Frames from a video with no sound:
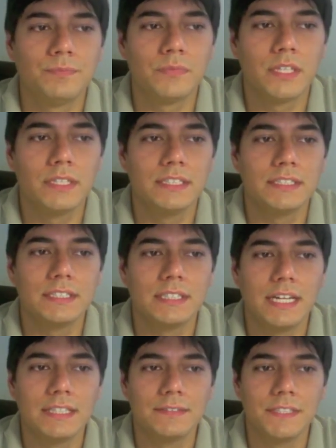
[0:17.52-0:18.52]
Since the
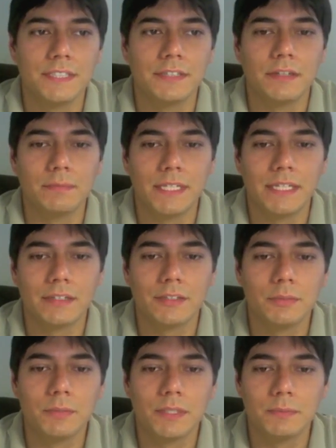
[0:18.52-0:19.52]
last video update, our
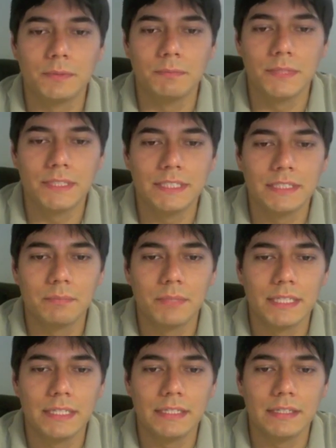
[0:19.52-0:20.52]
group has been busy
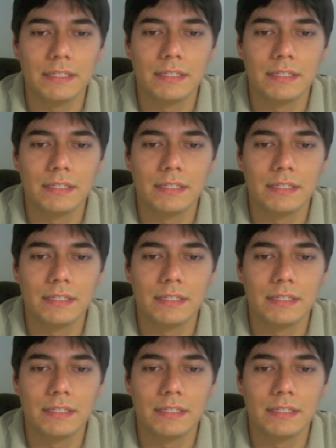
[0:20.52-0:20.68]
completing